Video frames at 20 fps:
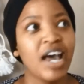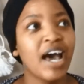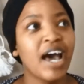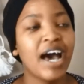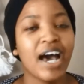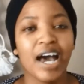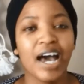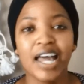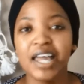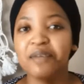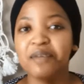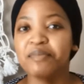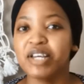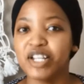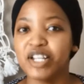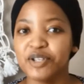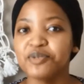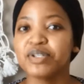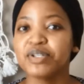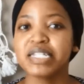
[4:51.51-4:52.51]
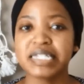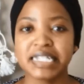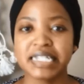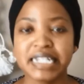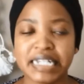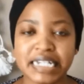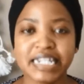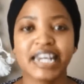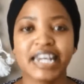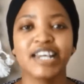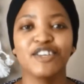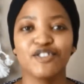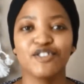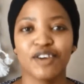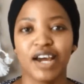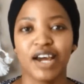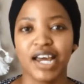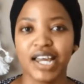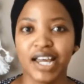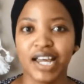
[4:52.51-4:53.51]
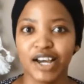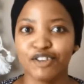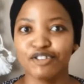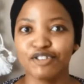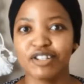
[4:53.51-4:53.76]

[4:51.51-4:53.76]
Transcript: I am interested in trying out